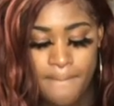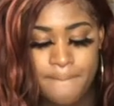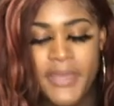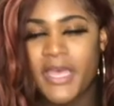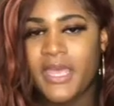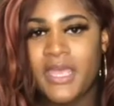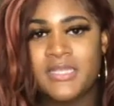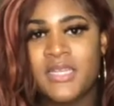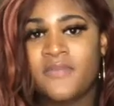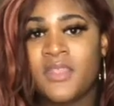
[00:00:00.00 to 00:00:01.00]
But
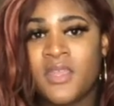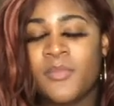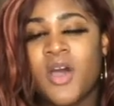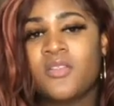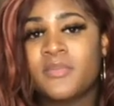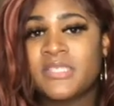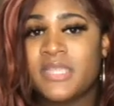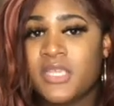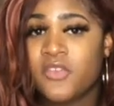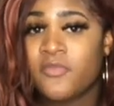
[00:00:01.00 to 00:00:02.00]
instead of thinking about all the
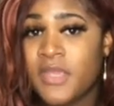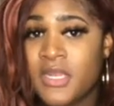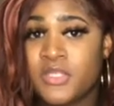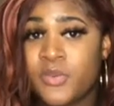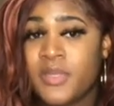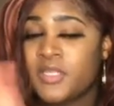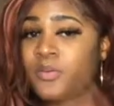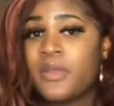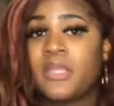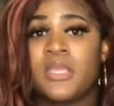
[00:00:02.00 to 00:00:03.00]
mistakes you've made in
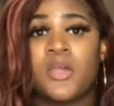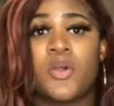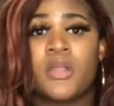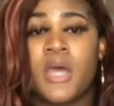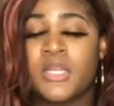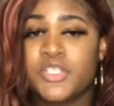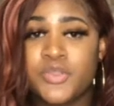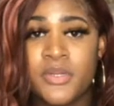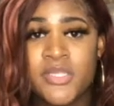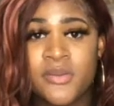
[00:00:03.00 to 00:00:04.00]
2020, or not just
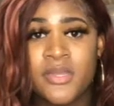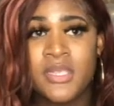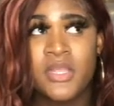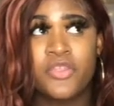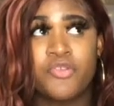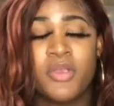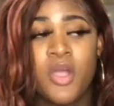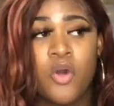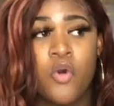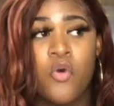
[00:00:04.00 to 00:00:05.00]
2020, through your
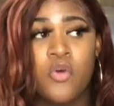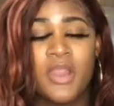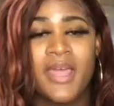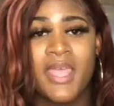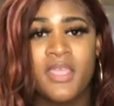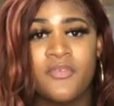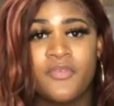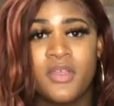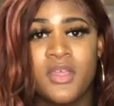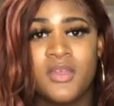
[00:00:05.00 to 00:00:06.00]
whole life,
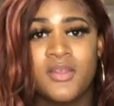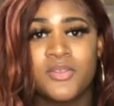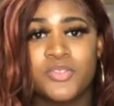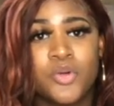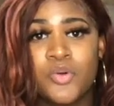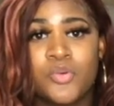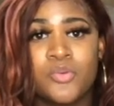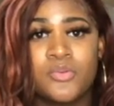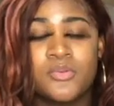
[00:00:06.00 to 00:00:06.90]
don't